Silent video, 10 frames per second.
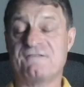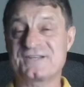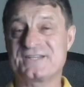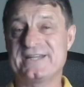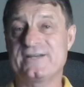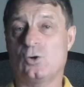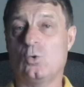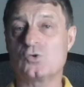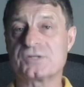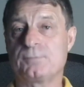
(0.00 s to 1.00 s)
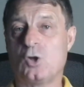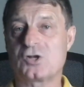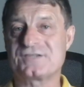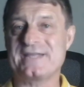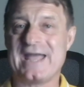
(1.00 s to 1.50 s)
Fisetin also
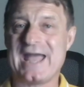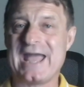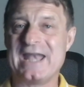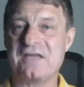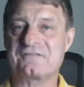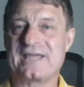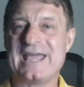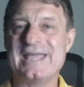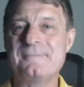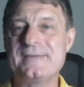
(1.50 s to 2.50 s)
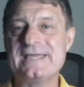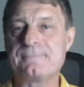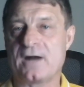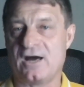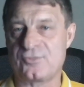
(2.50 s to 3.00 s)
blocks the
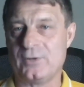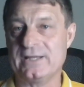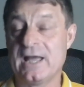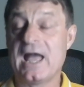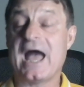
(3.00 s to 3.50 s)
NFKB pathway.